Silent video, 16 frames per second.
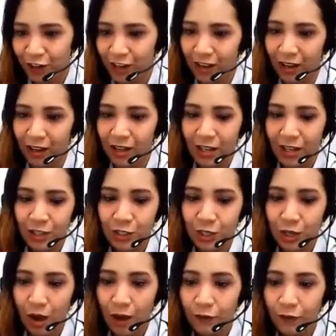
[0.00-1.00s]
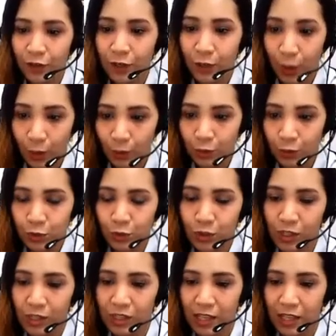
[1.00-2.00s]
Africa. Do you often go to
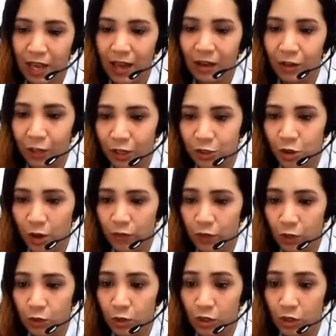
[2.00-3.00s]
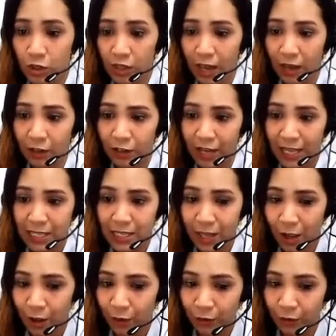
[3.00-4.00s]
the theater? Do you often go to the theater? Yes,
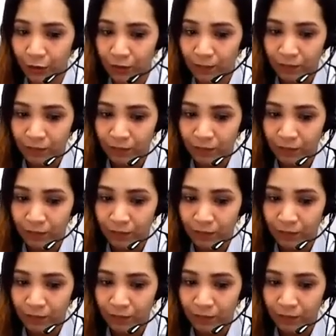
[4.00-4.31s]
no.